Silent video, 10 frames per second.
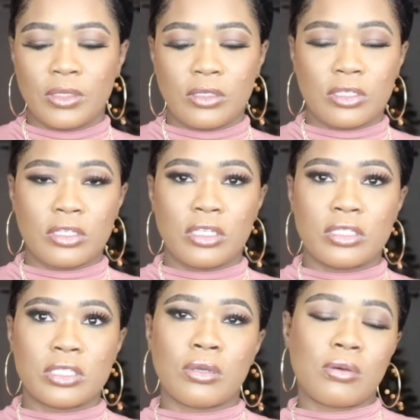good.
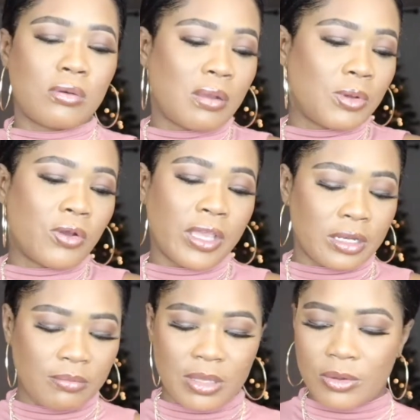So I'm gonna go ahead
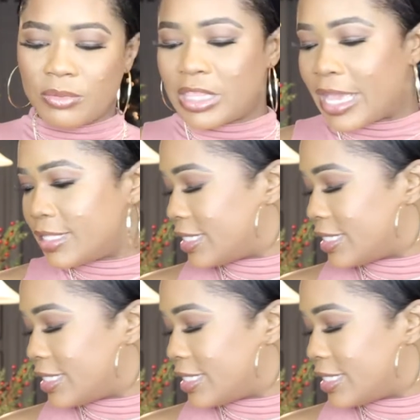and melt that